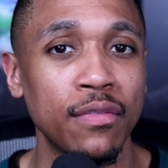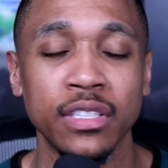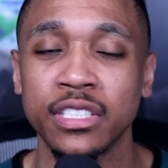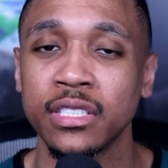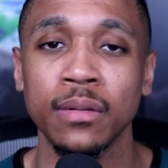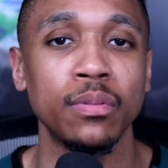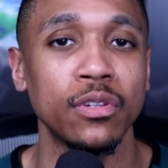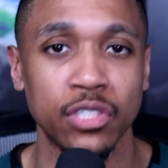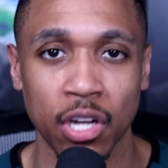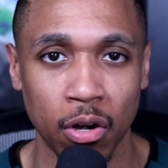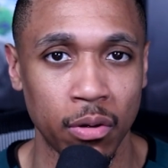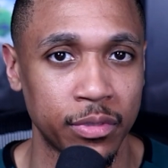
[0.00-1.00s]
even simpler
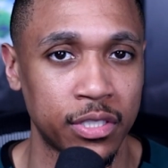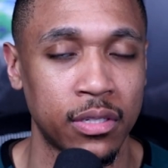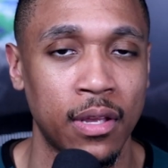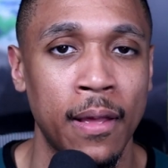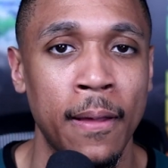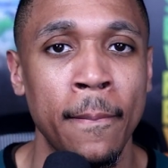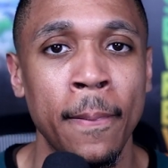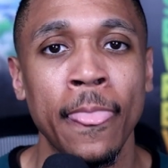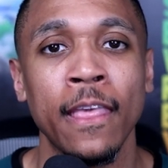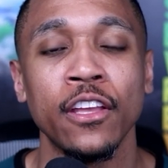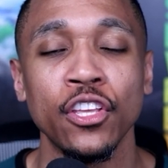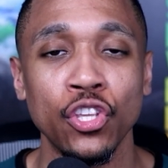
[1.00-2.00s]
terms,
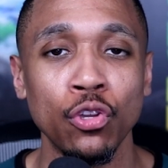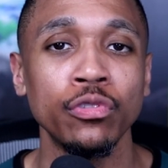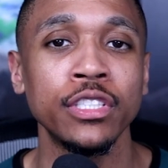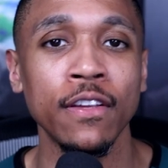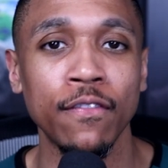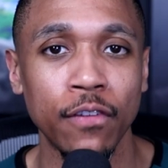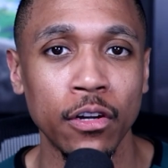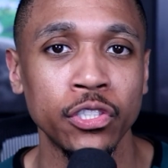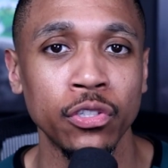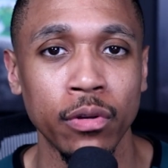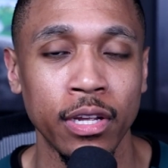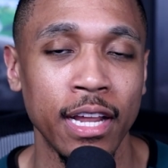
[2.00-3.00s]
using
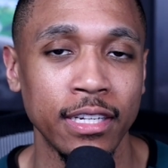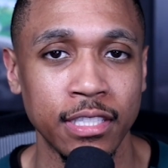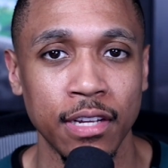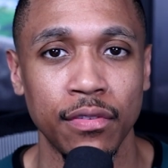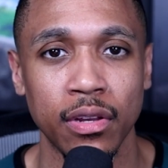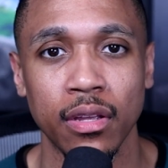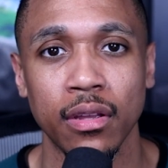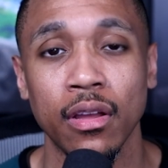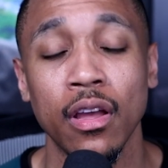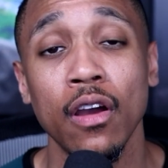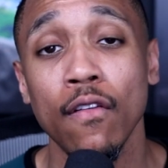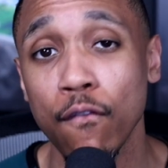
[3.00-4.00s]
functional connectivity
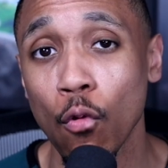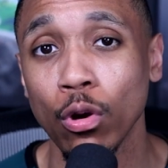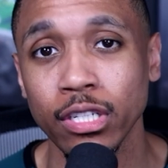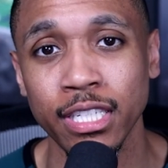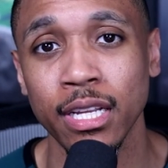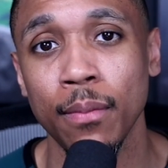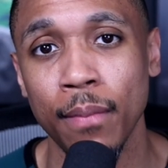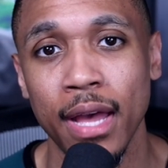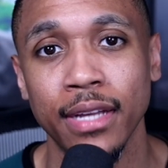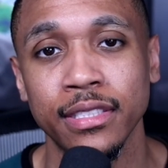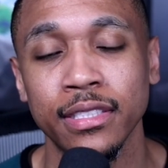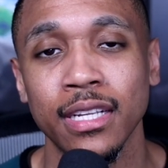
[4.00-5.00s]
for
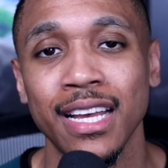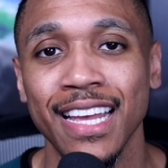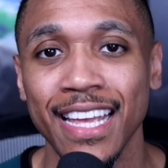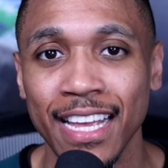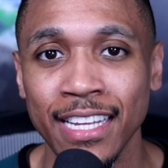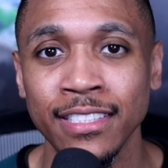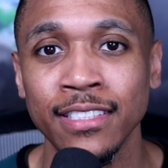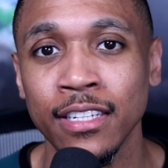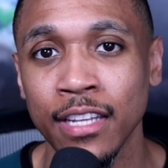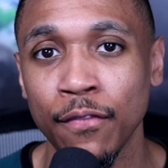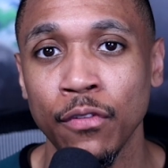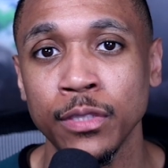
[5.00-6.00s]
TMS is the
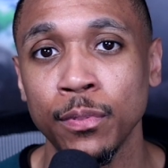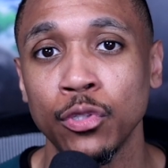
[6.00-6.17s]
difference